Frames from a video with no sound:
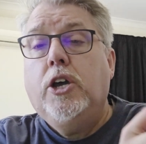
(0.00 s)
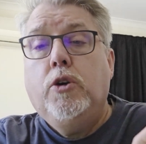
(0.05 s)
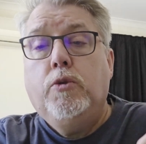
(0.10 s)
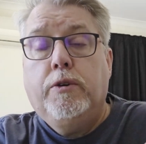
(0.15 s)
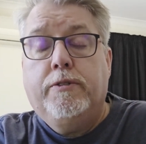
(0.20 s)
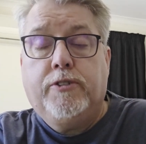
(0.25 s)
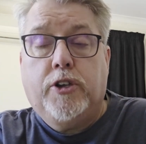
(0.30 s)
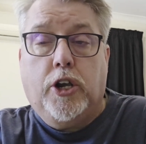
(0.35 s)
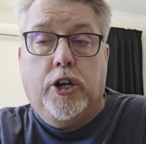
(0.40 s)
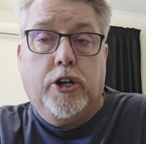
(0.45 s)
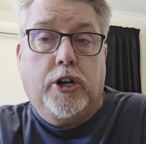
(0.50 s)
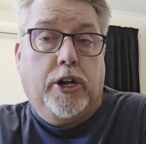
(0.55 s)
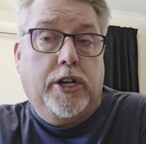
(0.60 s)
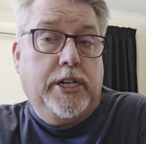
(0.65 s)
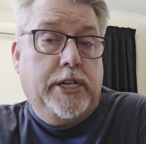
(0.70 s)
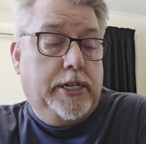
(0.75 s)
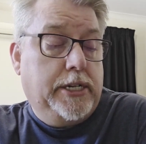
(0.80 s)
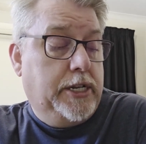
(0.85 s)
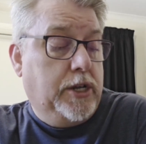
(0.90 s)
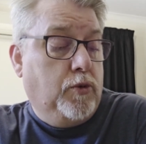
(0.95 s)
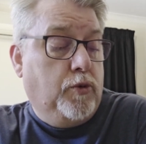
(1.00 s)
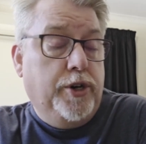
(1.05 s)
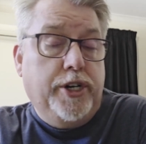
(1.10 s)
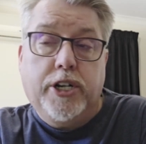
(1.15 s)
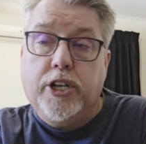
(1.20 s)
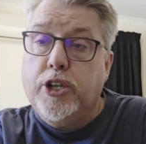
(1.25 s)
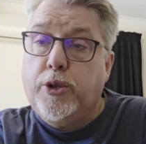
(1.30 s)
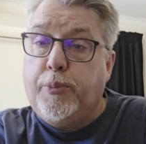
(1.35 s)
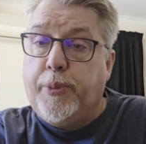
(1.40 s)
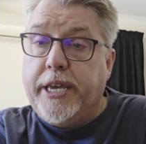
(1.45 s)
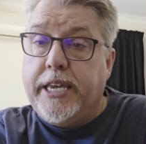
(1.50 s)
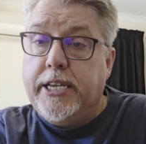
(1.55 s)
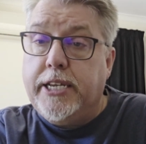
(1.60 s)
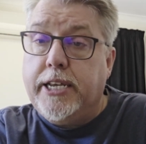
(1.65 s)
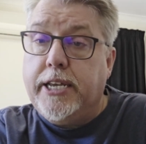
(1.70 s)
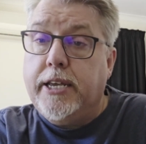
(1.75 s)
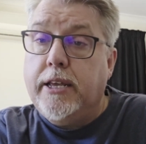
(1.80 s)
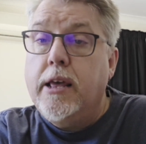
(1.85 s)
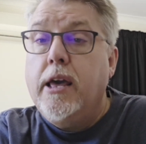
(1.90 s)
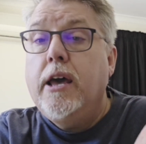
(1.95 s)
We turned on the Windows
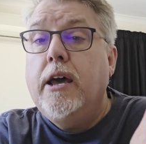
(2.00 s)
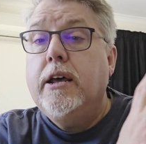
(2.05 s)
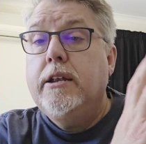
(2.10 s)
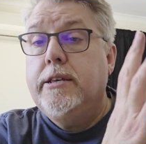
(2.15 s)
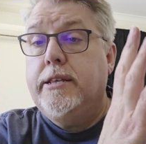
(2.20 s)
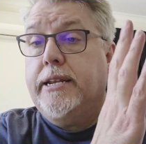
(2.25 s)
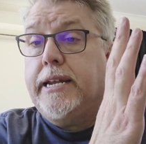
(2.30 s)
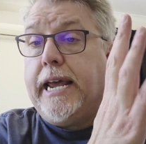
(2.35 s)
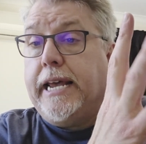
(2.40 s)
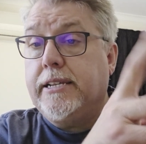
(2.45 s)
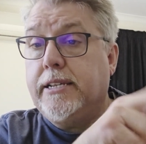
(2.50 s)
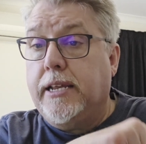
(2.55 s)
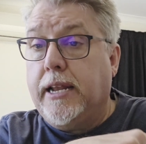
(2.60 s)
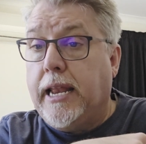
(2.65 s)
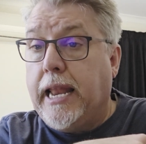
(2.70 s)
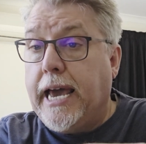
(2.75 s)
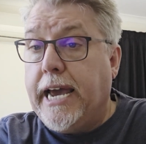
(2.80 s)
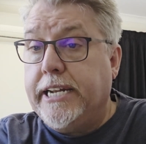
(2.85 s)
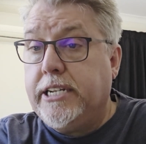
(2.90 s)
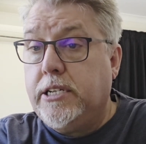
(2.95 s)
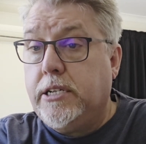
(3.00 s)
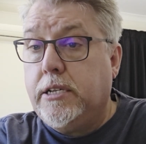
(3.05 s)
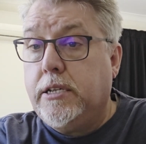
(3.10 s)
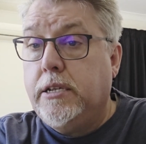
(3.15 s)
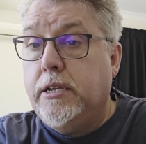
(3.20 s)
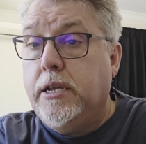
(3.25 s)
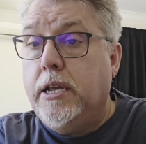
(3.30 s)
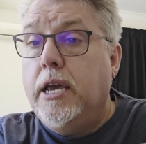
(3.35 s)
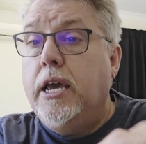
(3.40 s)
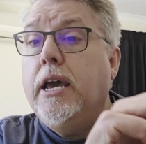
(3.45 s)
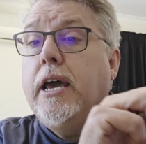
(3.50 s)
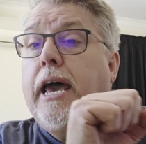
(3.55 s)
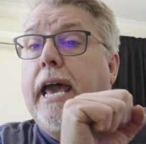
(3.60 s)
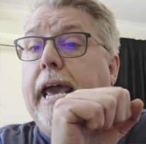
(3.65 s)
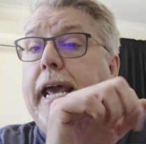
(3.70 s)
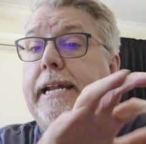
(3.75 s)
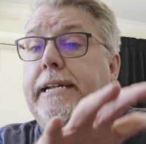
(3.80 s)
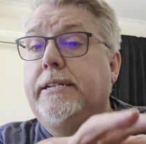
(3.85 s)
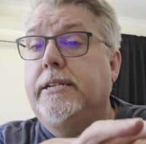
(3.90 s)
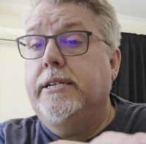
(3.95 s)
PC that has the lights
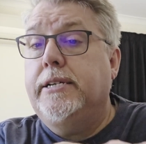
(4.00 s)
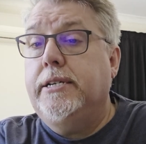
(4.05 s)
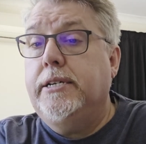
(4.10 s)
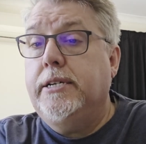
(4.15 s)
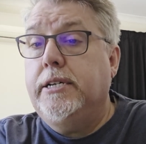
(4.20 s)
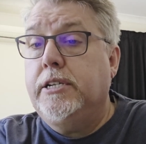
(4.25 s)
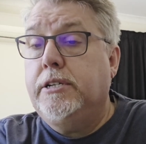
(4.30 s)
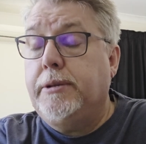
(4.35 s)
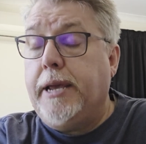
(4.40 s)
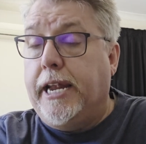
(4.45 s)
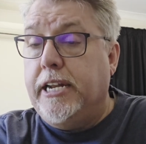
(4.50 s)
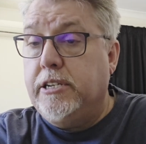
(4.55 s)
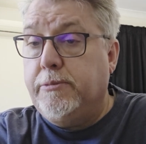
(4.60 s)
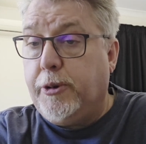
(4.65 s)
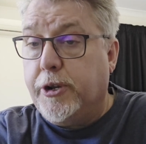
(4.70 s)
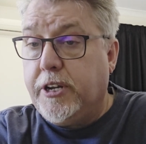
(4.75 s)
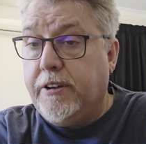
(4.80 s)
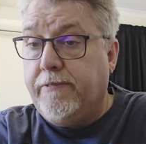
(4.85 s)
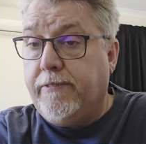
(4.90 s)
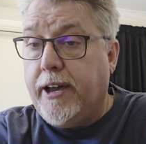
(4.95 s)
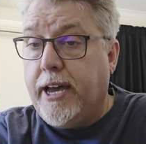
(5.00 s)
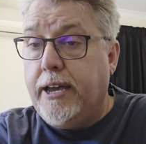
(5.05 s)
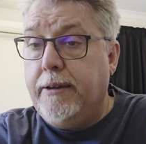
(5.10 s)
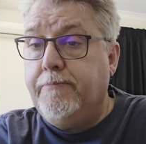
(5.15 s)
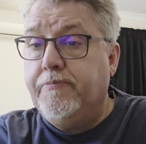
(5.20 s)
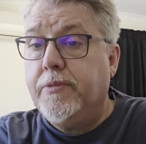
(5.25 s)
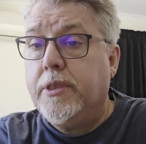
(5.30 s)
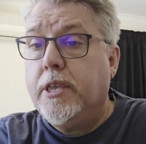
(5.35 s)
and Spotify.